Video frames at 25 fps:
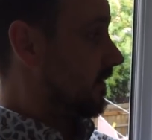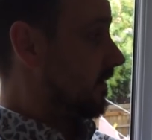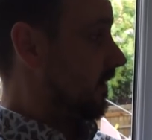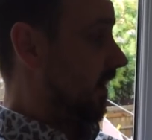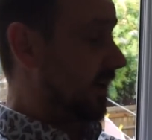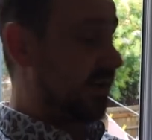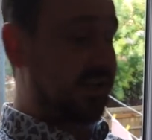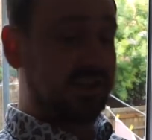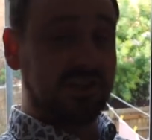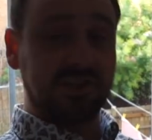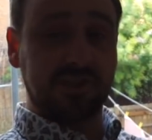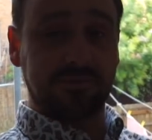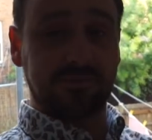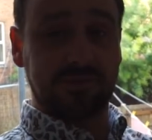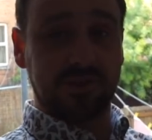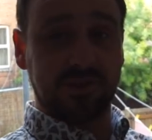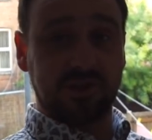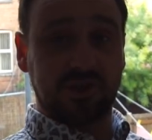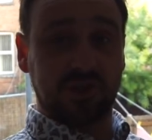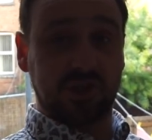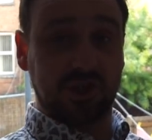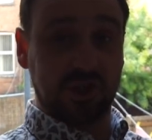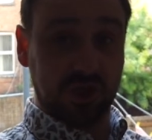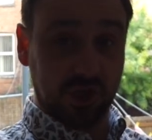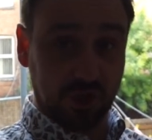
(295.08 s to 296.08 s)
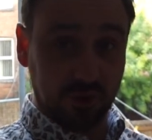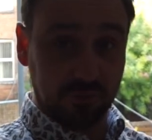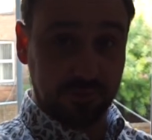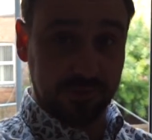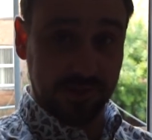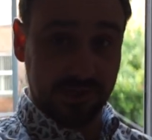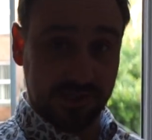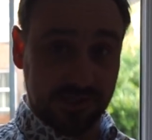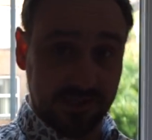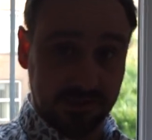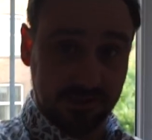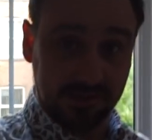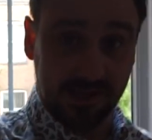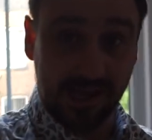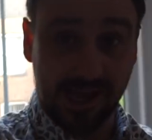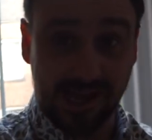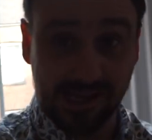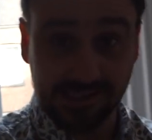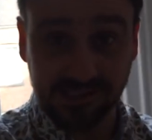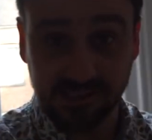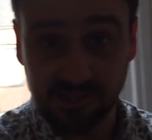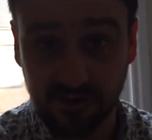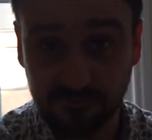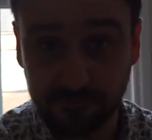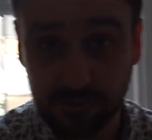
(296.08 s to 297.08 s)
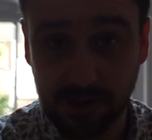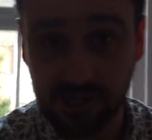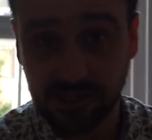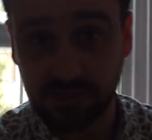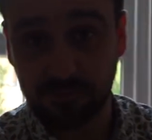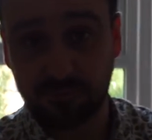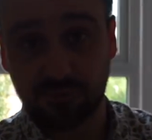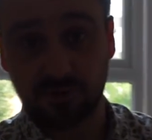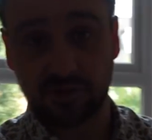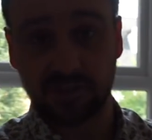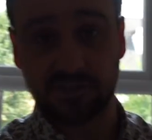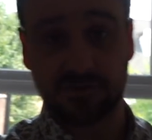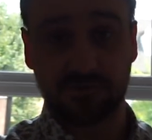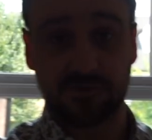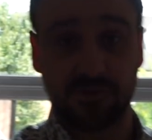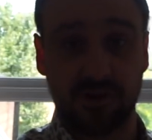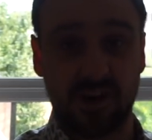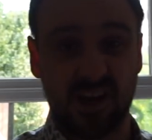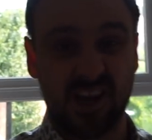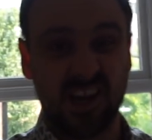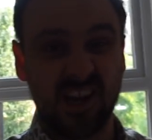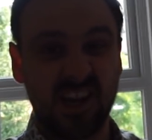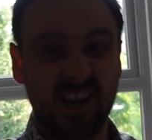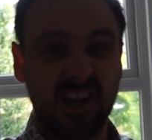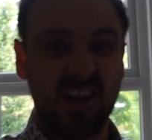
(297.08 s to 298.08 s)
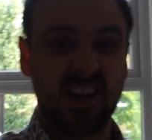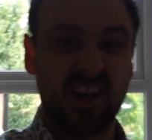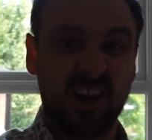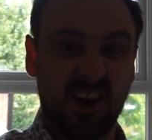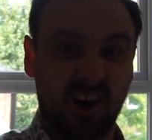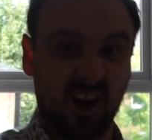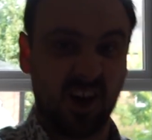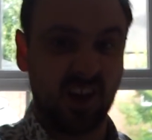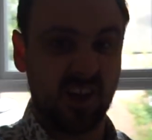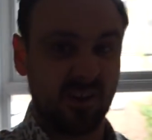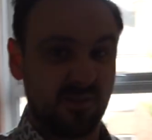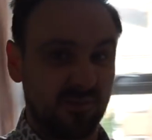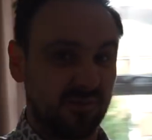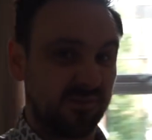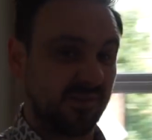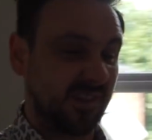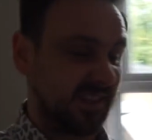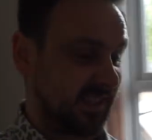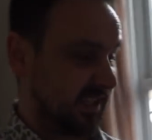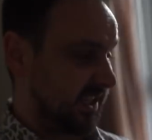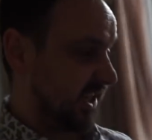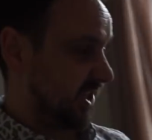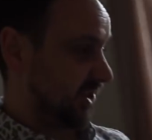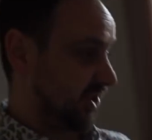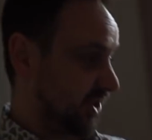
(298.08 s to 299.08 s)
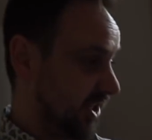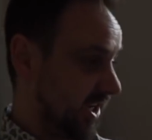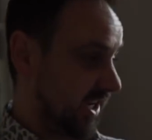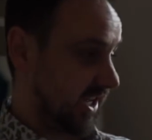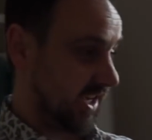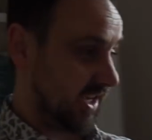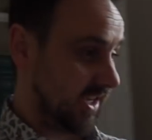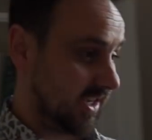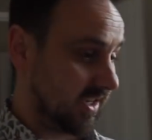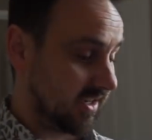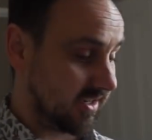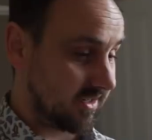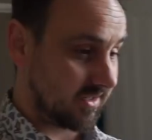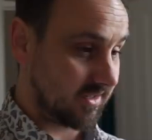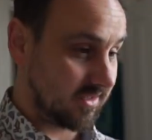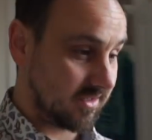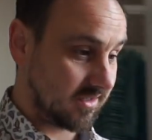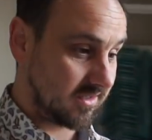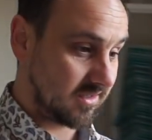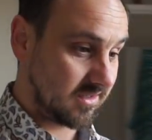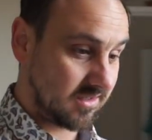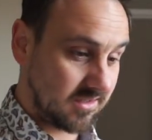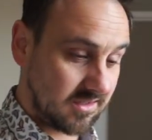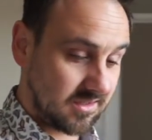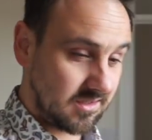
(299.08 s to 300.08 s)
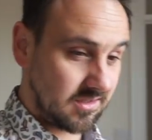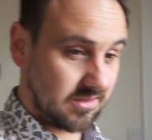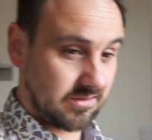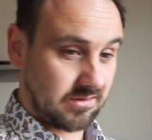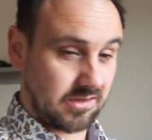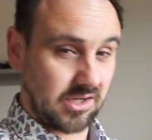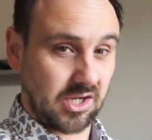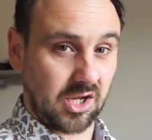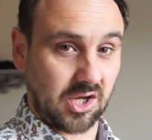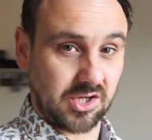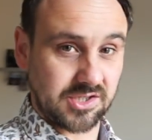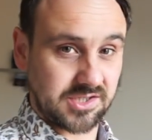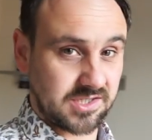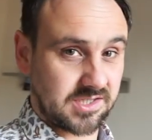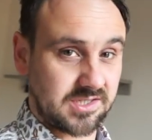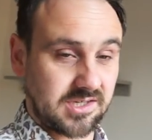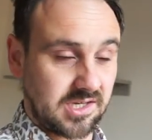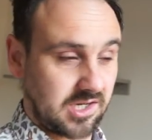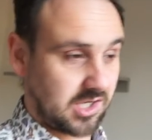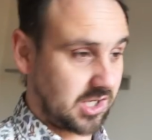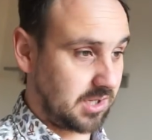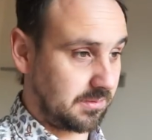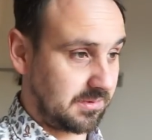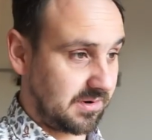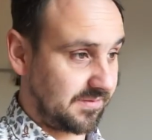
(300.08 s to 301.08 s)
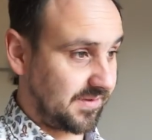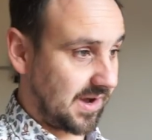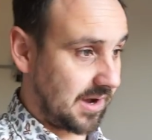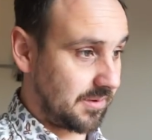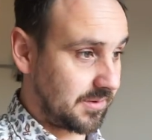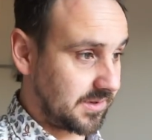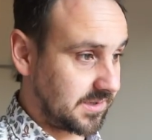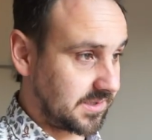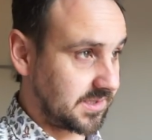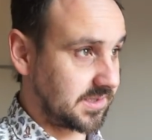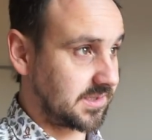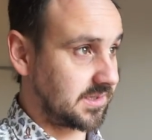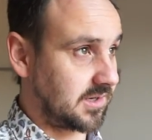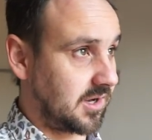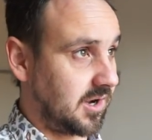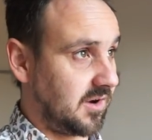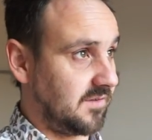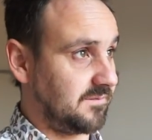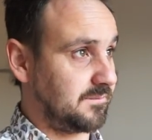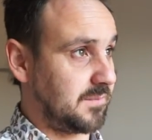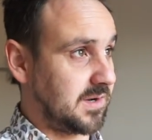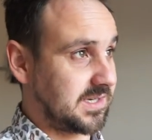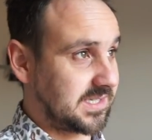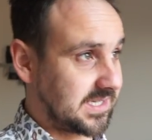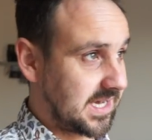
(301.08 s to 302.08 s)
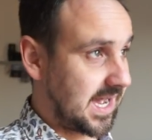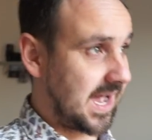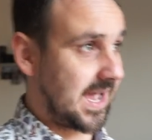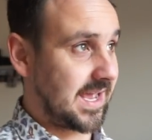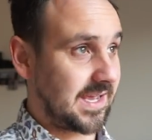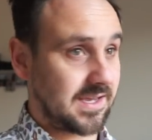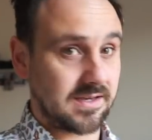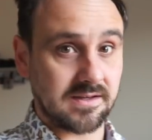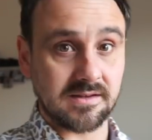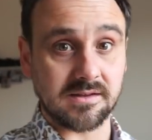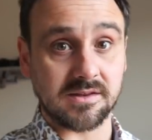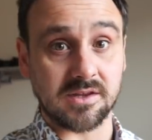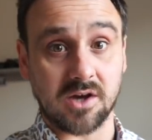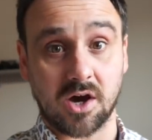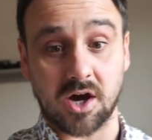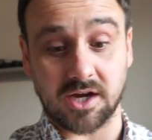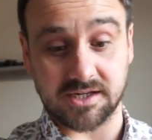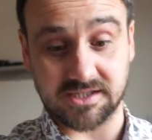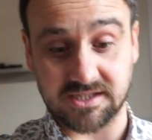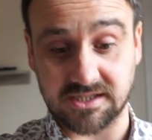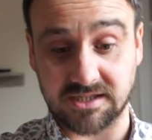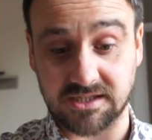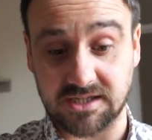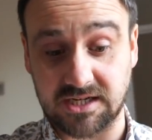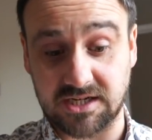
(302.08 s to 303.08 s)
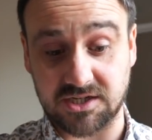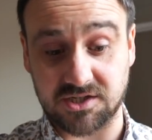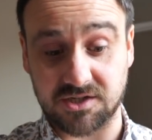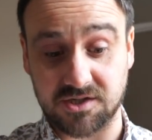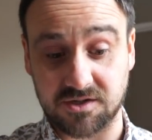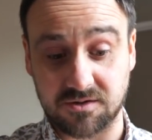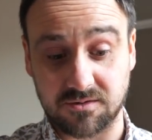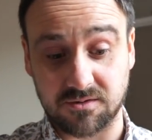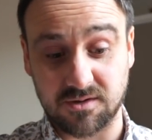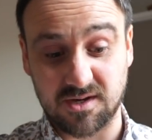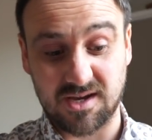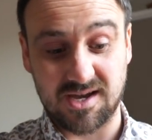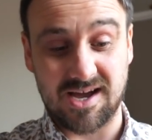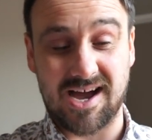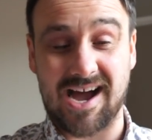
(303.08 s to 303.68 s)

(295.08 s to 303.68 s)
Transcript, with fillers: I did something stupid and I've paid the price for it. I've essentially lost a couple of hours of my day that I didn't need to.